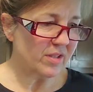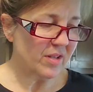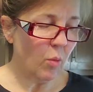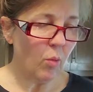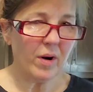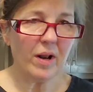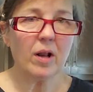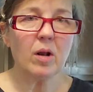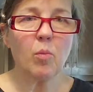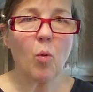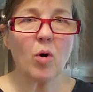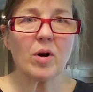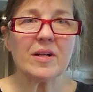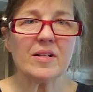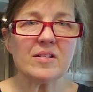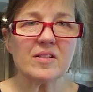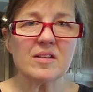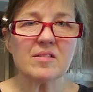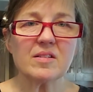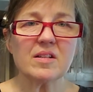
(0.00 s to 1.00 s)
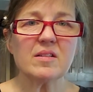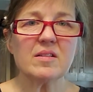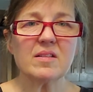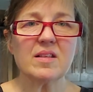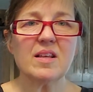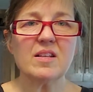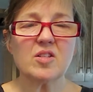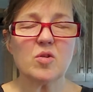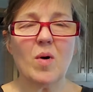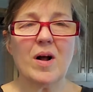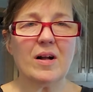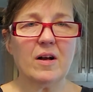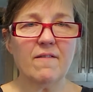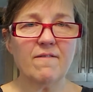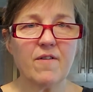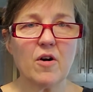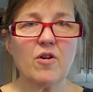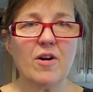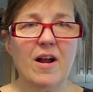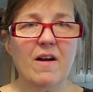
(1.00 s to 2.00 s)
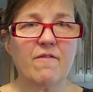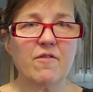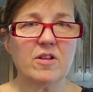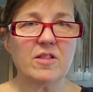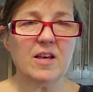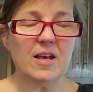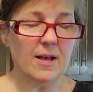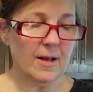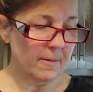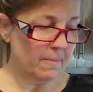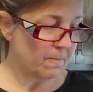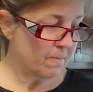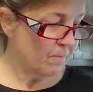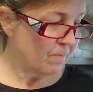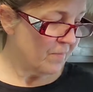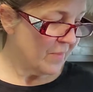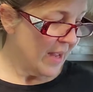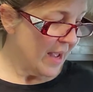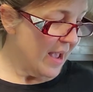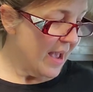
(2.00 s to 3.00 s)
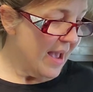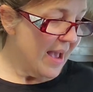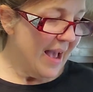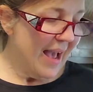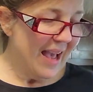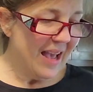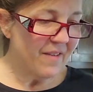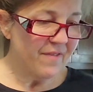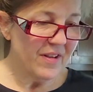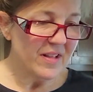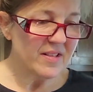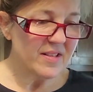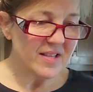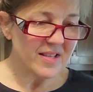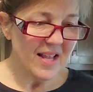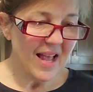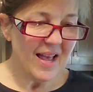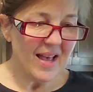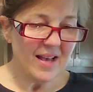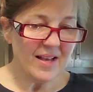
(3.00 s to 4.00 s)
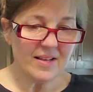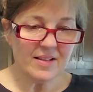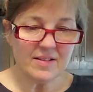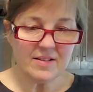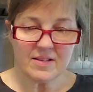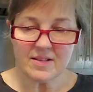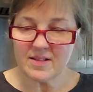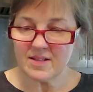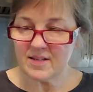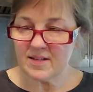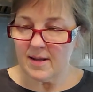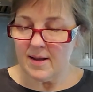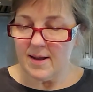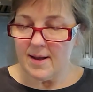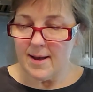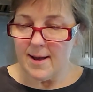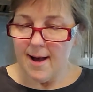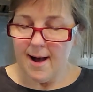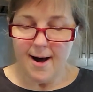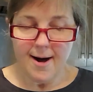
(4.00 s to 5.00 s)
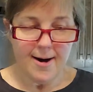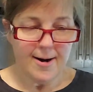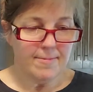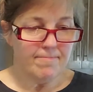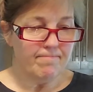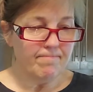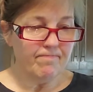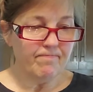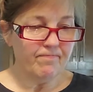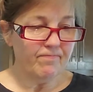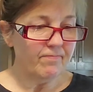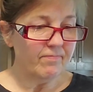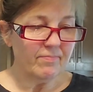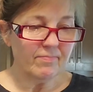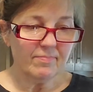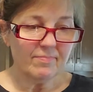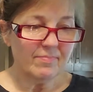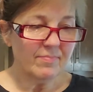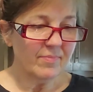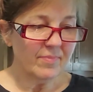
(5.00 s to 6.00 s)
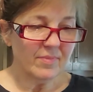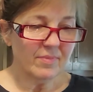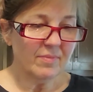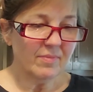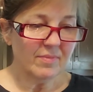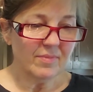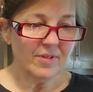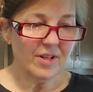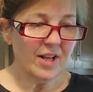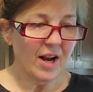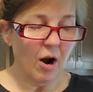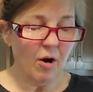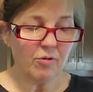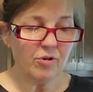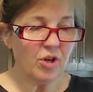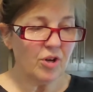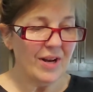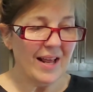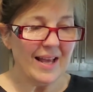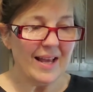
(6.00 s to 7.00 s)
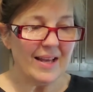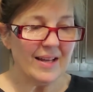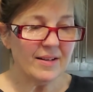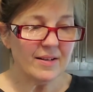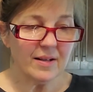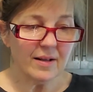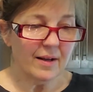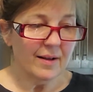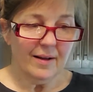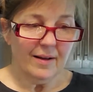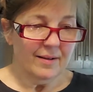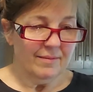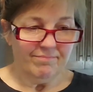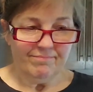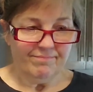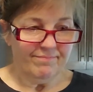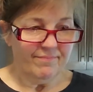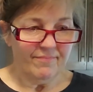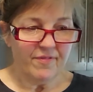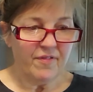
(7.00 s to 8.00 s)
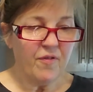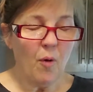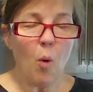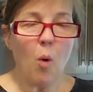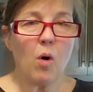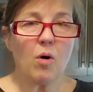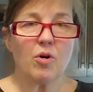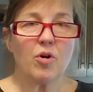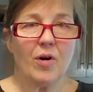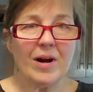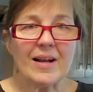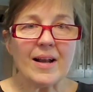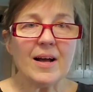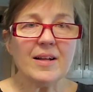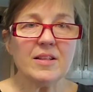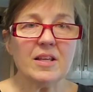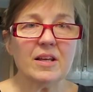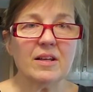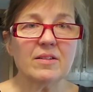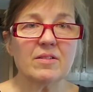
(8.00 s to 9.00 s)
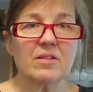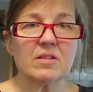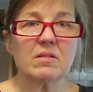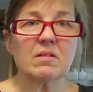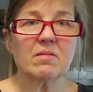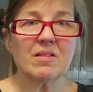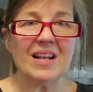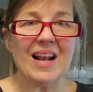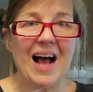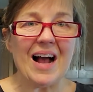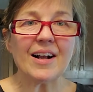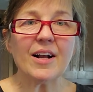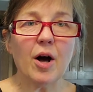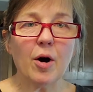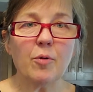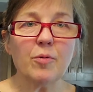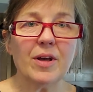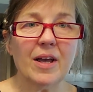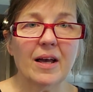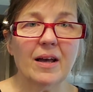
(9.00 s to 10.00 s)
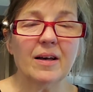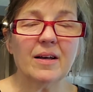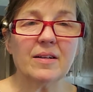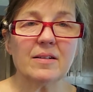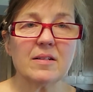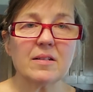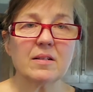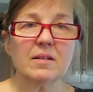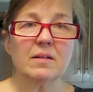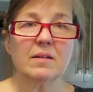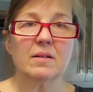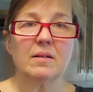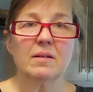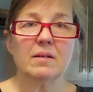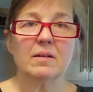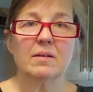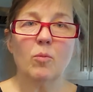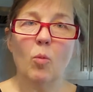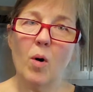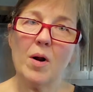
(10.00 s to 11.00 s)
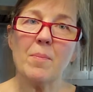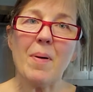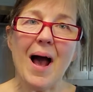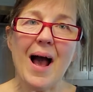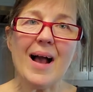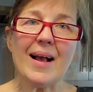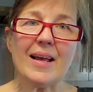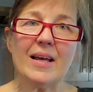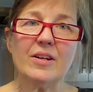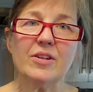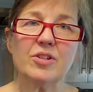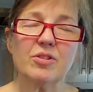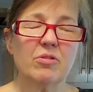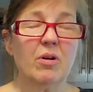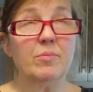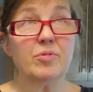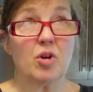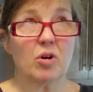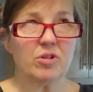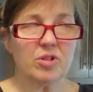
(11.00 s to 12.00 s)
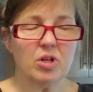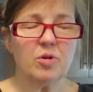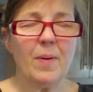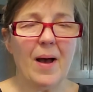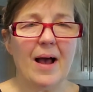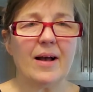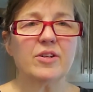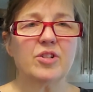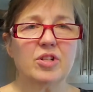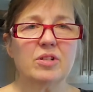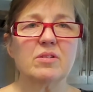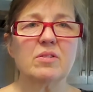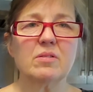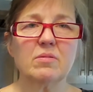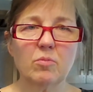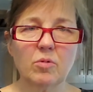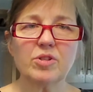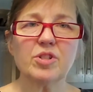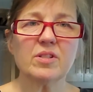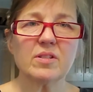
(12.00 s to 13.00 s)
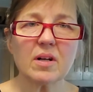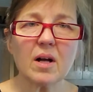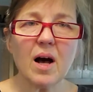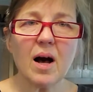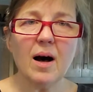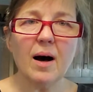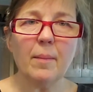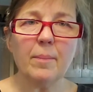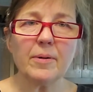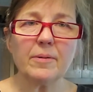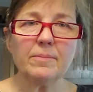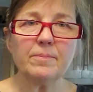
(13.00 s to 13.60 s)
I want a little more consistency, so I convert everything. If it says, you need 4 green onions, then I go get 2 packages, which is a cup.